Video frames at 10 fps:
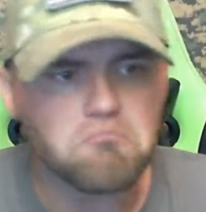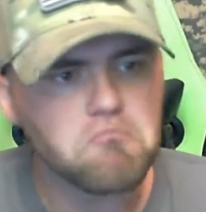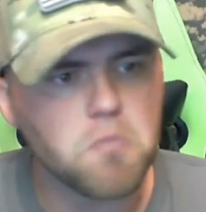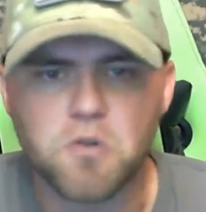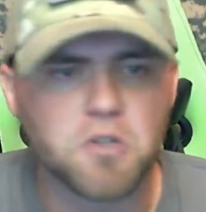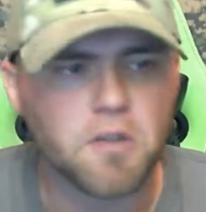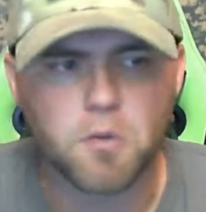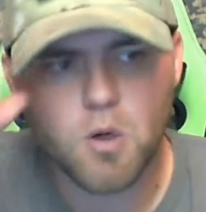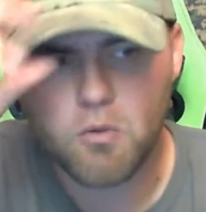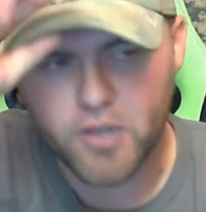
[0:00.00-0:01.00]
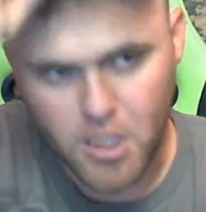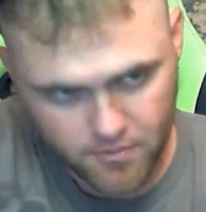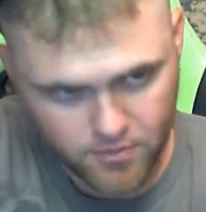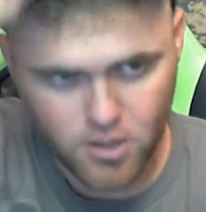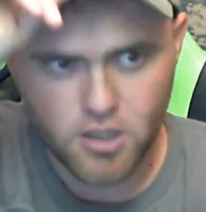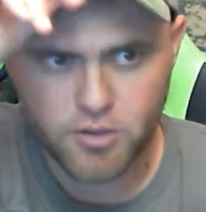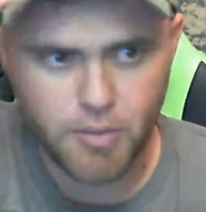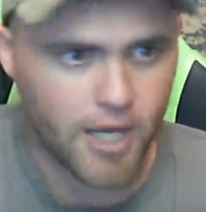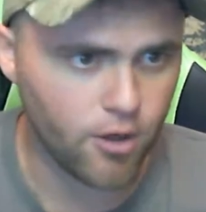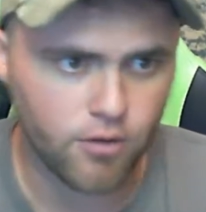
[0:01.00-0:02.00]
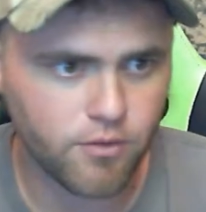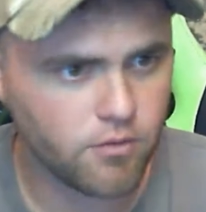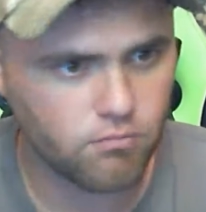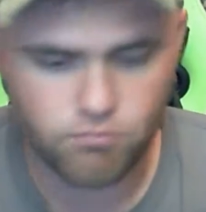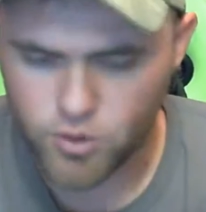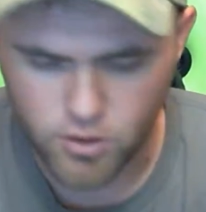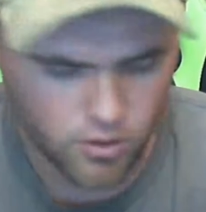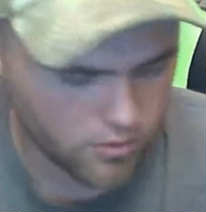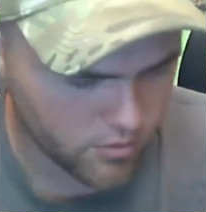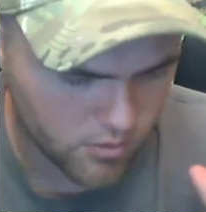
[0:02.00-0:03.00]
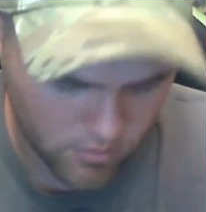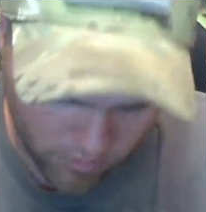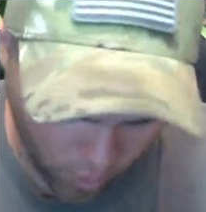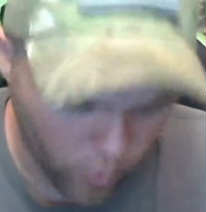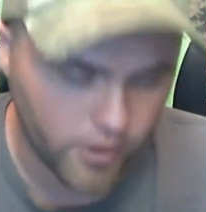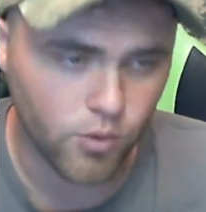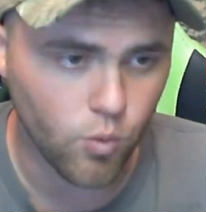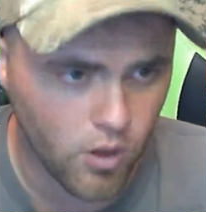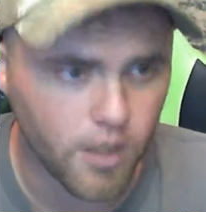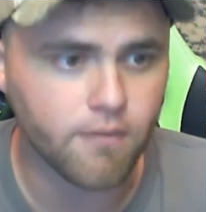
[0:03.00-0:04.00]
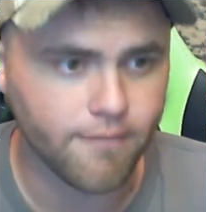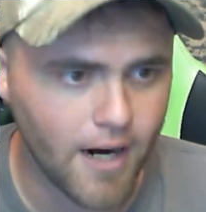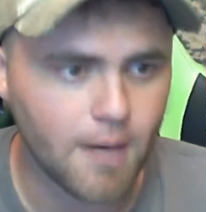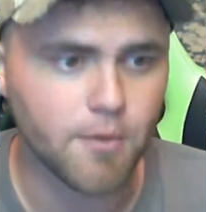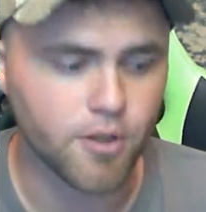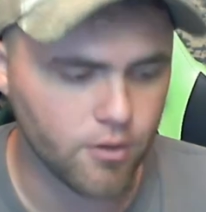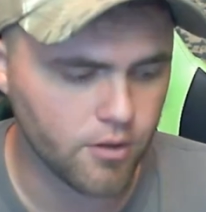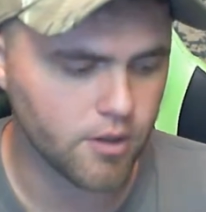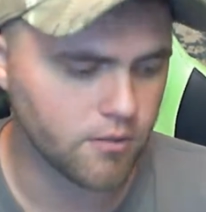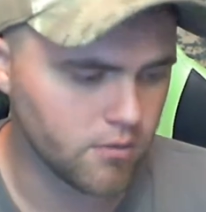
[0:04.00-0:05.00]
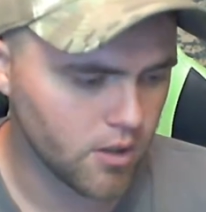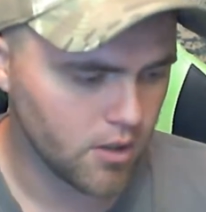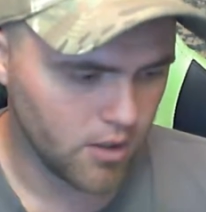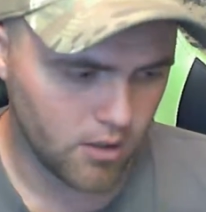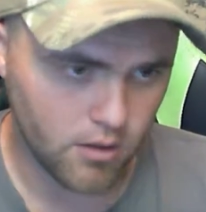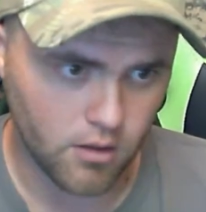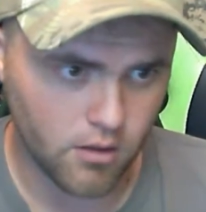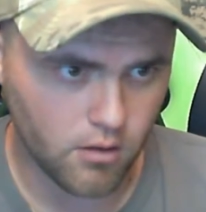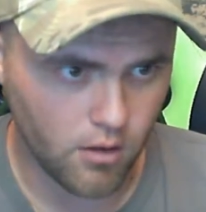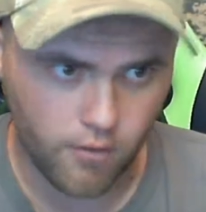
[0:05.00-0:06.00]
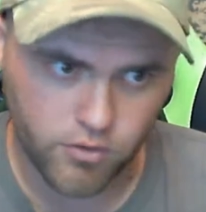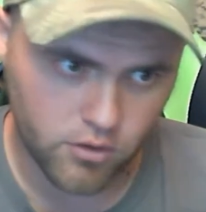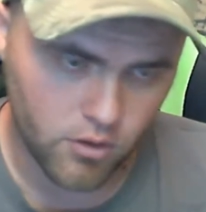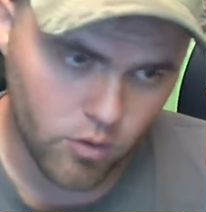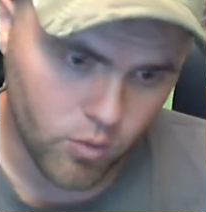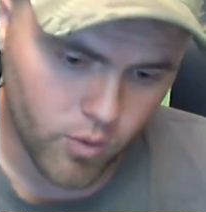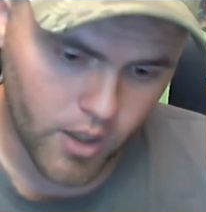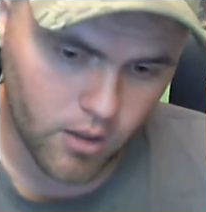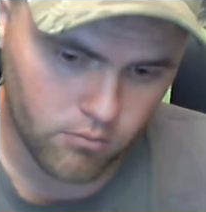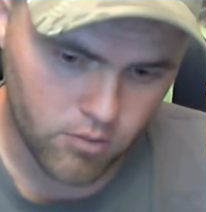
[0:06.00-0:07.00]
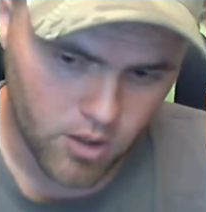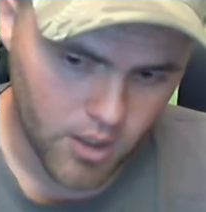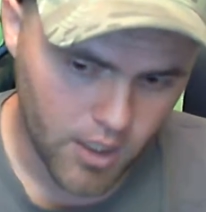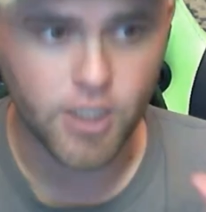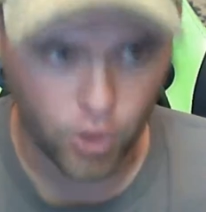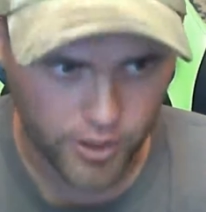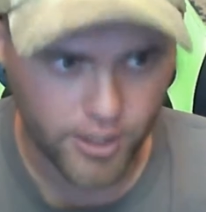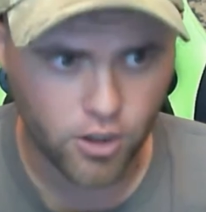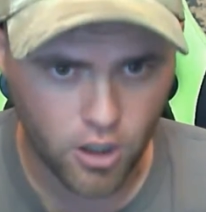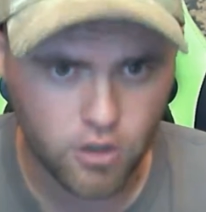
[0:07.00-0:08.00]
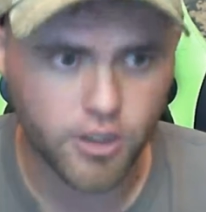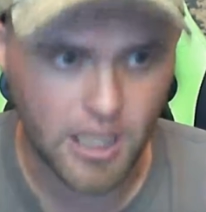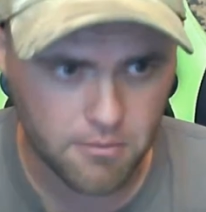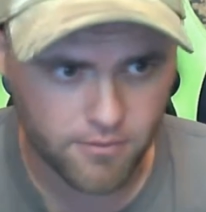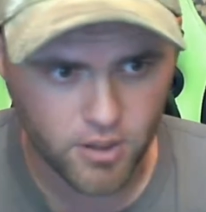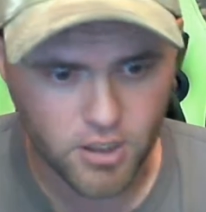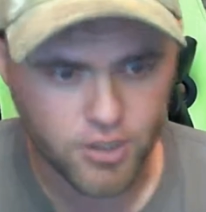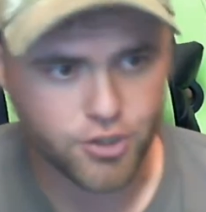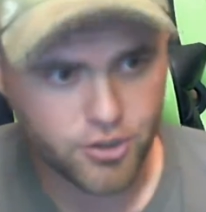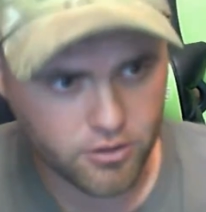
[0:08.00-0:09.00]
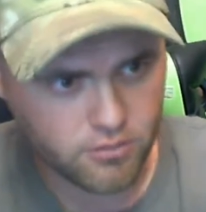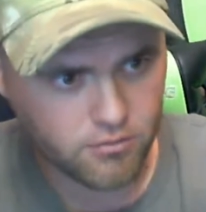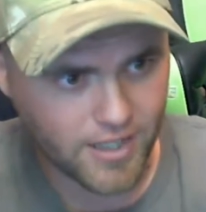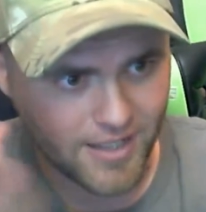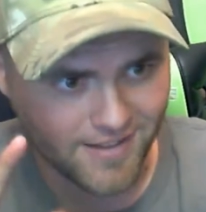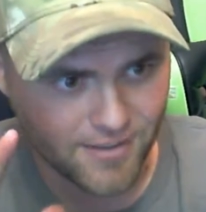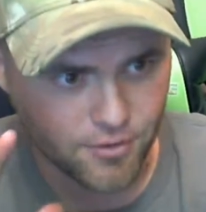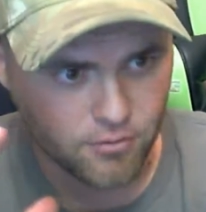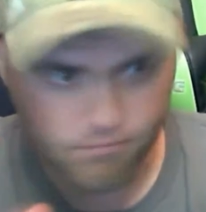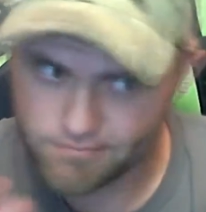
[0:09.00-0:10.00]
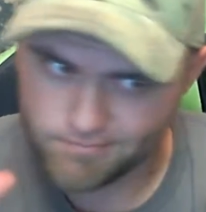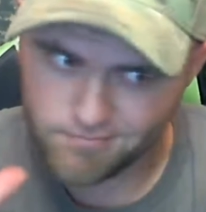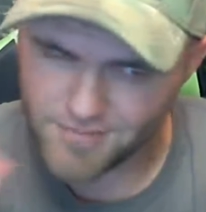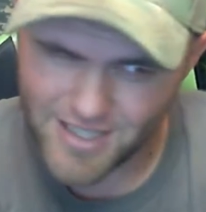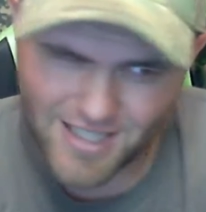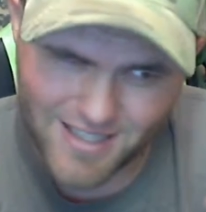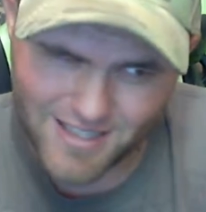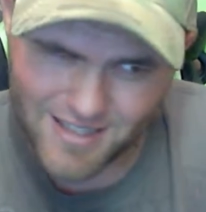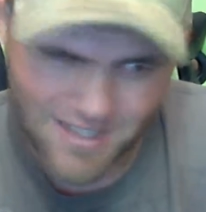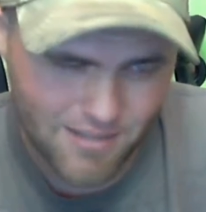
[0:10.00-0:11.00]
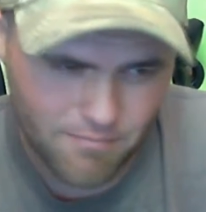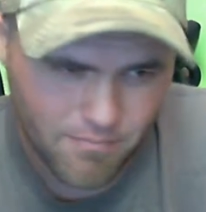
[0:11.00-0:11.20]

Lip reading: there's nothing wrong with the camouflage patterns. You know, it's just according to what environment you're in. You obviously don't want to wear a green colored camouflage in a desert. It just doesn't